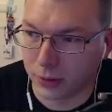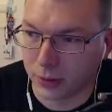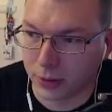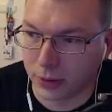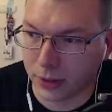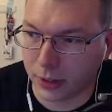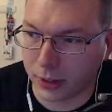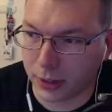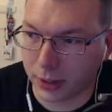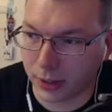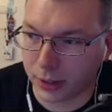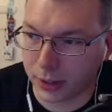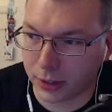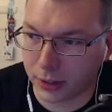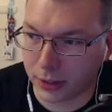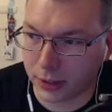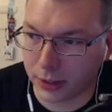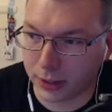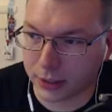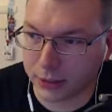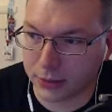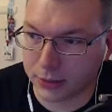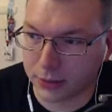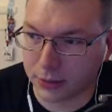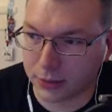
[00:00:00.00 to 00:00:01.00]

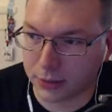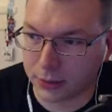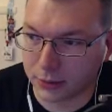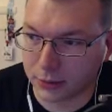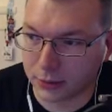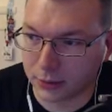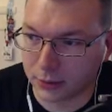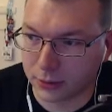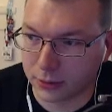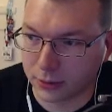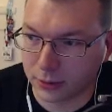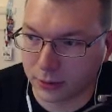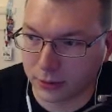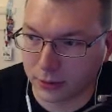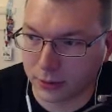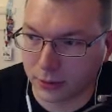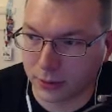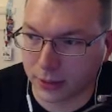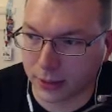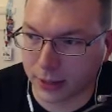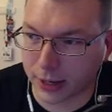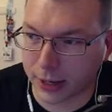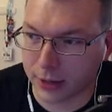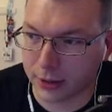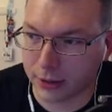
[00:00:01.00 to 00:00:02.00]
Get the
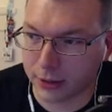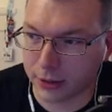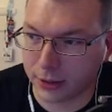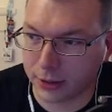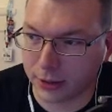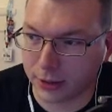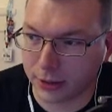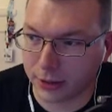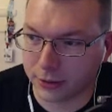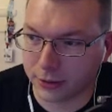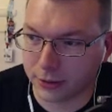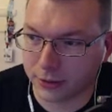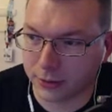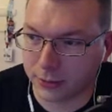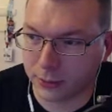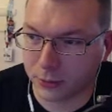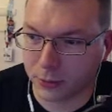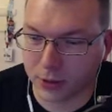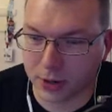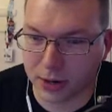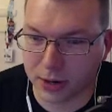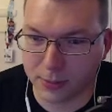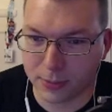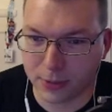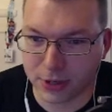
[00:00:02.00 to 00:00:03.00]
kettle on. We're
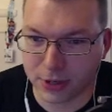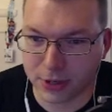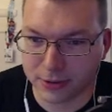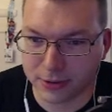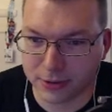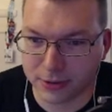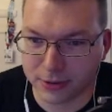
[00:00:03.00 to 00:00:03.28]
coming in.